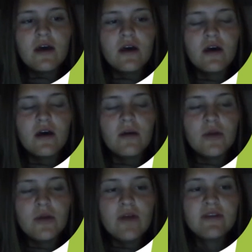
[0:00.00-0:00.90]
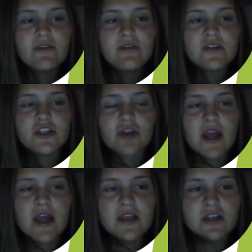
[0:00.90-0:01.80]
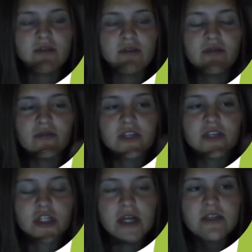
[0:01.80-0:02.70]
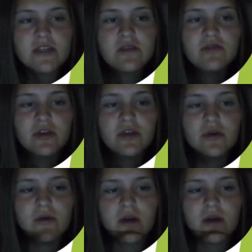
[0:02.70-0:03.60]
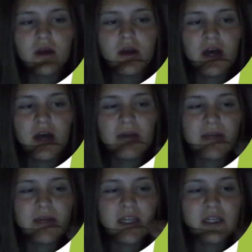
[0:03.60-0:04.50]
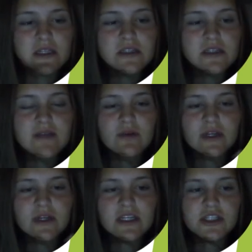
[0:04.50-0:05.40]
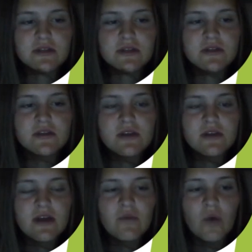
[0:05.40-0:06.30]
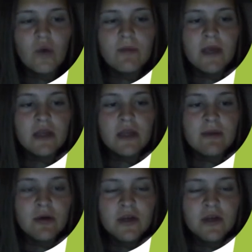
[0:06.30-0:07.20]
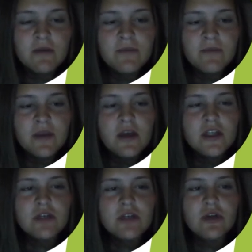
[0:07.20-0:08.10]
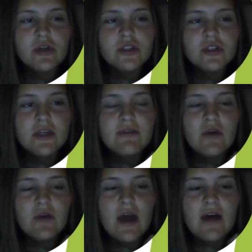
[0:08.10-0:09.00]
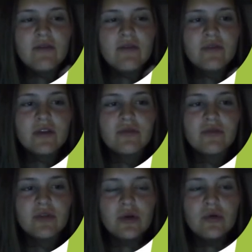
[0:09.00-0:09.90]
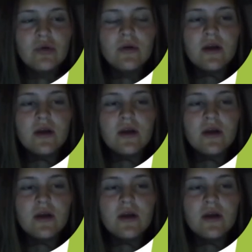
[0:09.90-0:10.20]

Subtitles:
You have different strains of the flu. It can lead to several conditions, one being pneumonia. So usually if you have the flu,